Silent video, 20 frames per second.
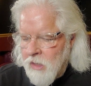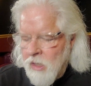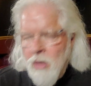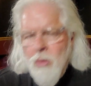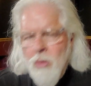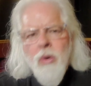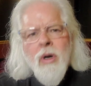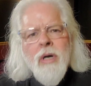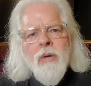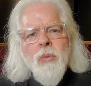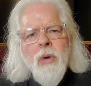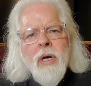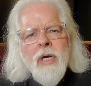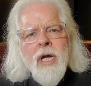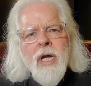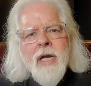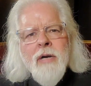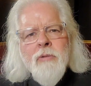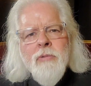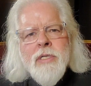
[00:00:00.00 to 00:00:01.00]
what
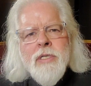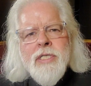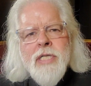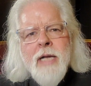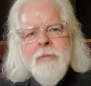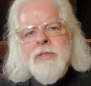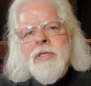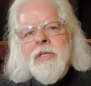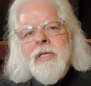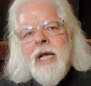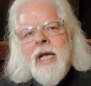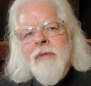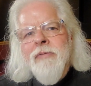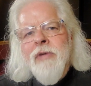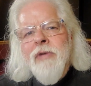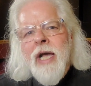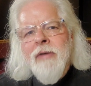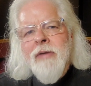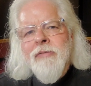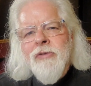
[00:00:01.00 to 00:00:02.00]
kind of reception have
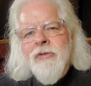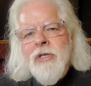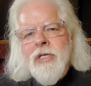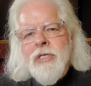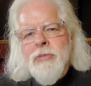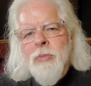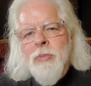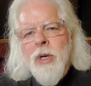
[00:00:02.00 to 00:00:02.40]
you had for this